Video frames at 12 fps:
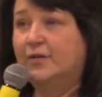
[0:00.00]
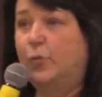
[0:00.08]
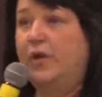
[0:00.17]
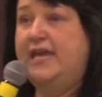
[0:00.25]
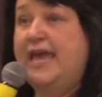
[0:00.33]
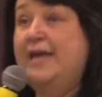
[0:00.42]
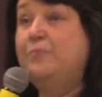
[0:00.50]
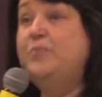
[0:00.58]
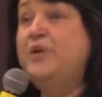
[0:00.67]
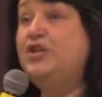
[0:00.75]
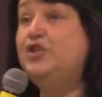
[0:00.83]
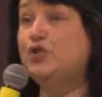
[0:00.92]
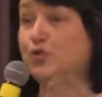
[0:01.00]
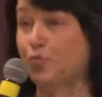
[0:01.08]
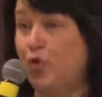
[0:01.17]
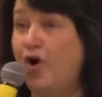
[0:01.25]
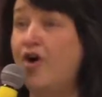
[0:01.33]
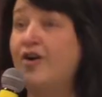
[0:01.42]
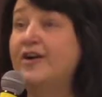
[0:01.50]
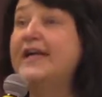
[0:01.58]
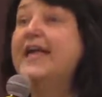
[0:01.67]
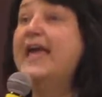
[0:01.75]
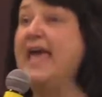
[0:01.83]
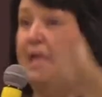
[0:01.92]
We can be strong
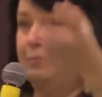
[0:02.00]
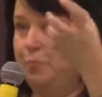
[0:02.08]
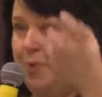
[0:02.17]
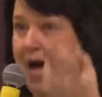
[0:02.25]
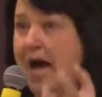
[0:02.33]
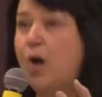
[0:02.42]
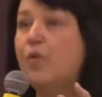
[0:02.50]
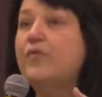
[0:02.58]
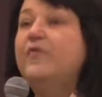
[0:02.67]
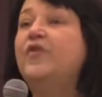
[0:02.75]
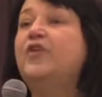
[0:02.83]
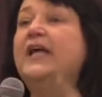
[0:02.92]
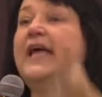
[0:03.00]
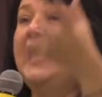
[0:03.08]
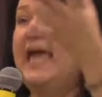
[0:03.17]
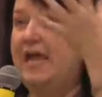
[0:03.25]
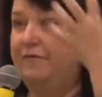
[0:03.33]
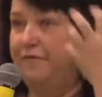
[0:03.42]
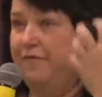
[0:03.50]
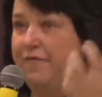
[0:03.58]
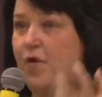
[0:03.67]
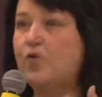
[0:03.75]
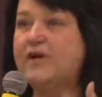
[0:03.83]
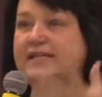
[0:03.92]
and powerful and
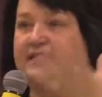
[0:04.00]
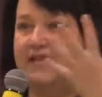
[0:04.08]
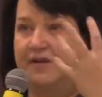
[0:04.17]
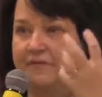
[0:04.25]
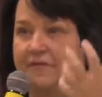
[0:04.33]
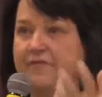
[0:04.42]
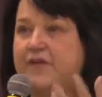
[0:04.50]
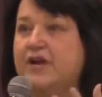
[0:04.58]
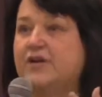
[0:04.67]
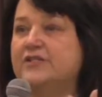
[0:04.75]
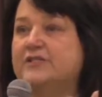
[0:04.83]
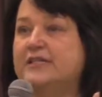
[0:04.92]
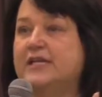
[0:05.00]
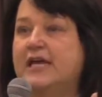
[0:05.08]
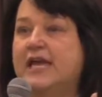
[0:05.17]
focused and fierce